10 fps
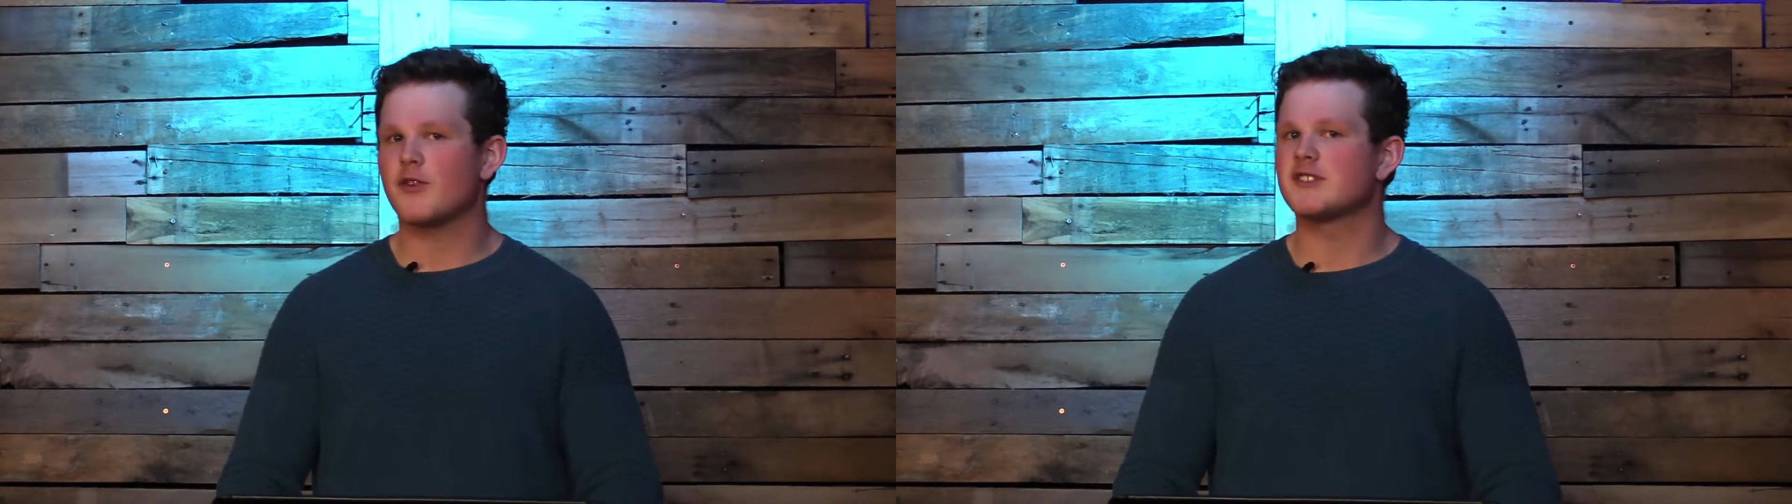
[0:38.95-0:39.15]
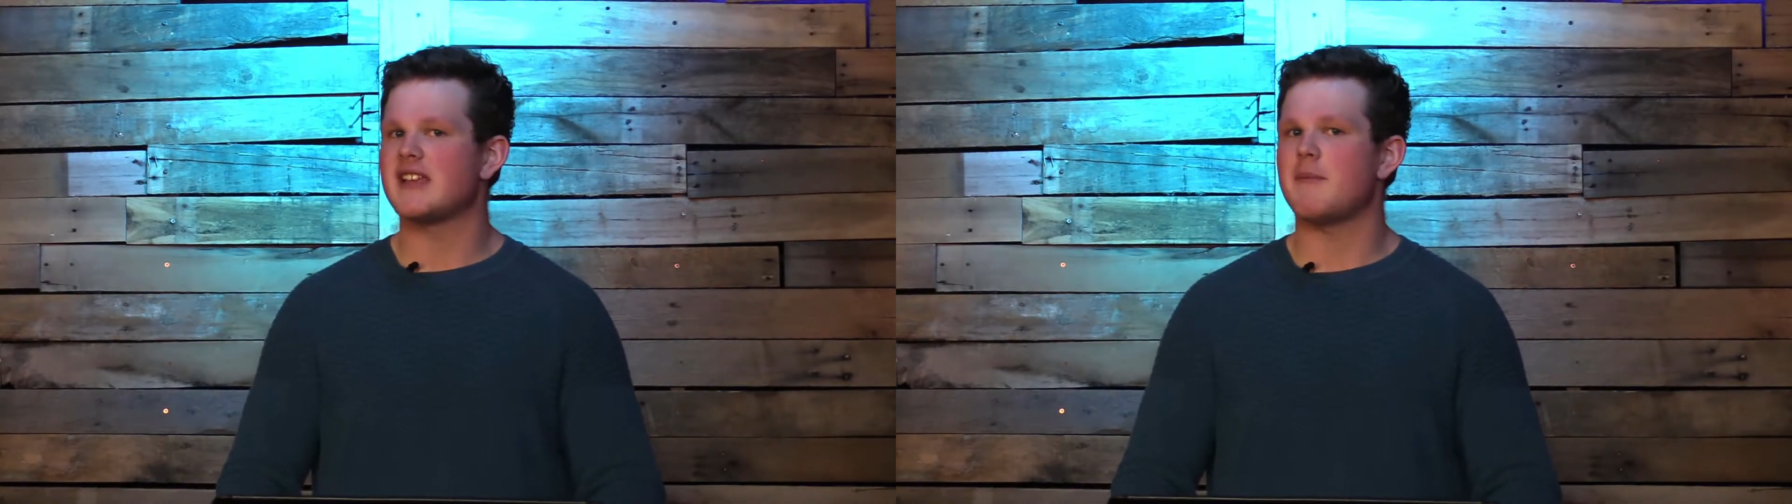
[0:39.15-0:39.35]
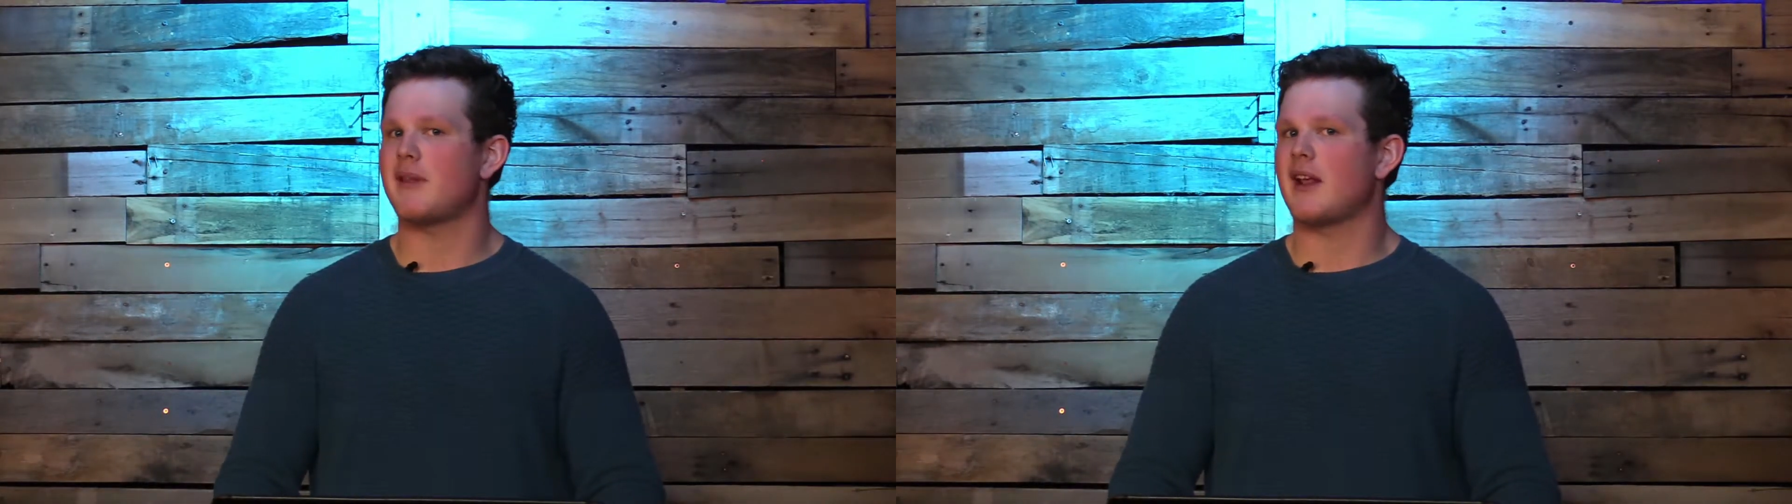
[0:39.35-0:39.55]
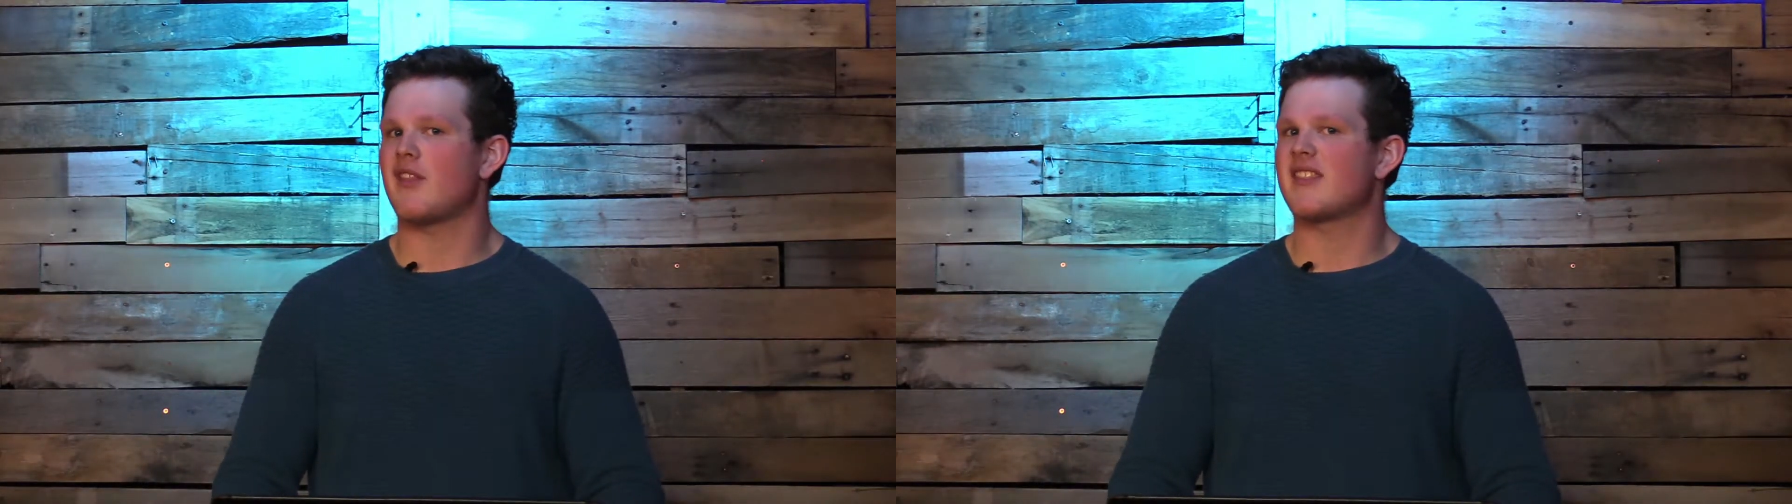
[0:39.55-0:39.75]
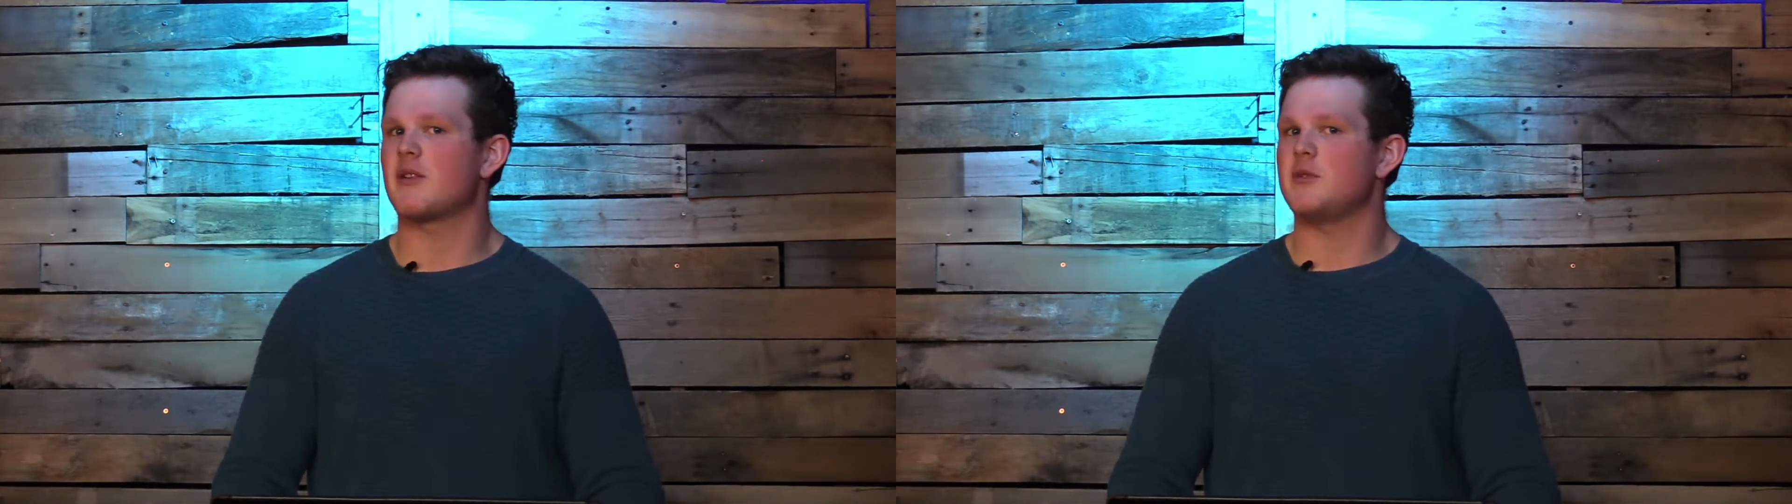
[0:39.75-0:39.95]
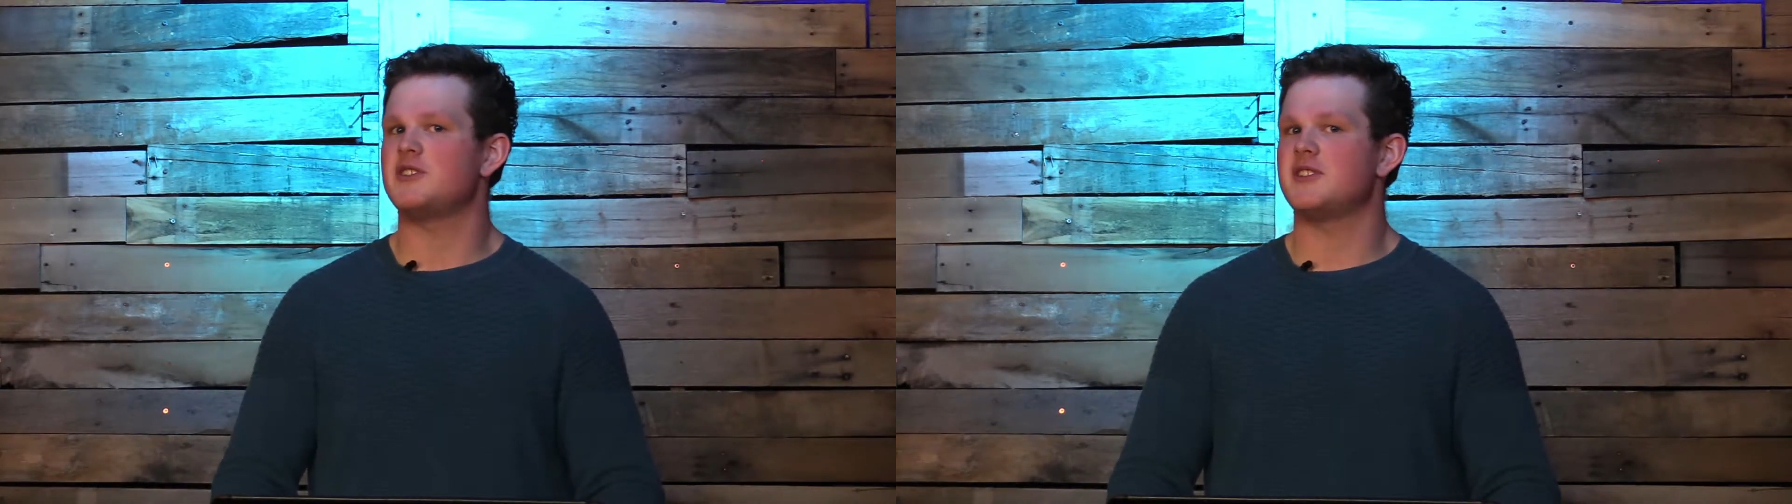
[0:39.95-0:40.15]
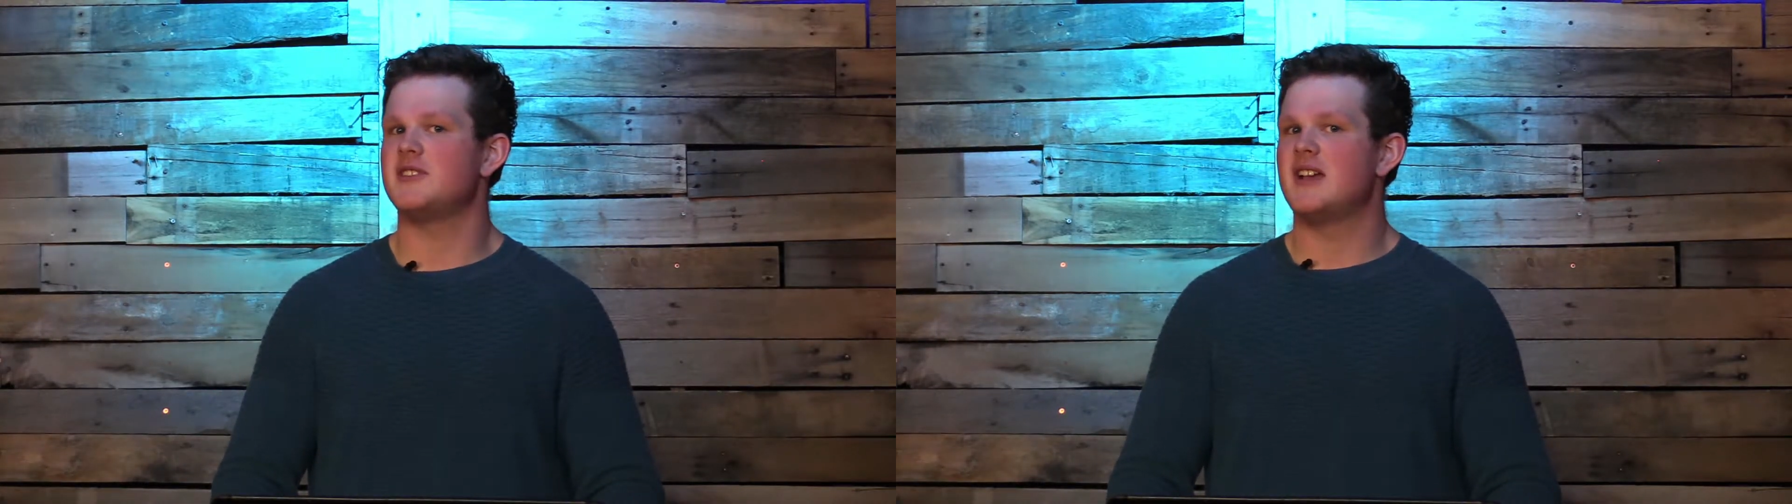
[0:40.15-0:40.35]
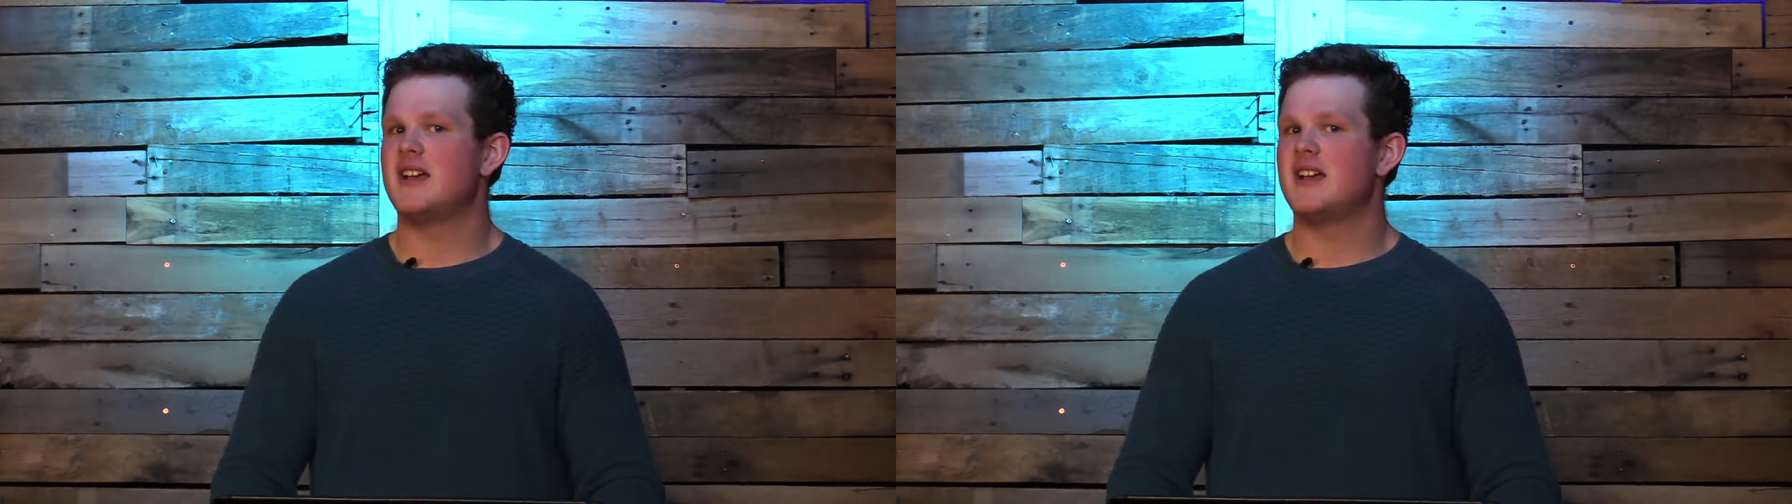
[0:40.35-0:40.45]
statement, and I think that we should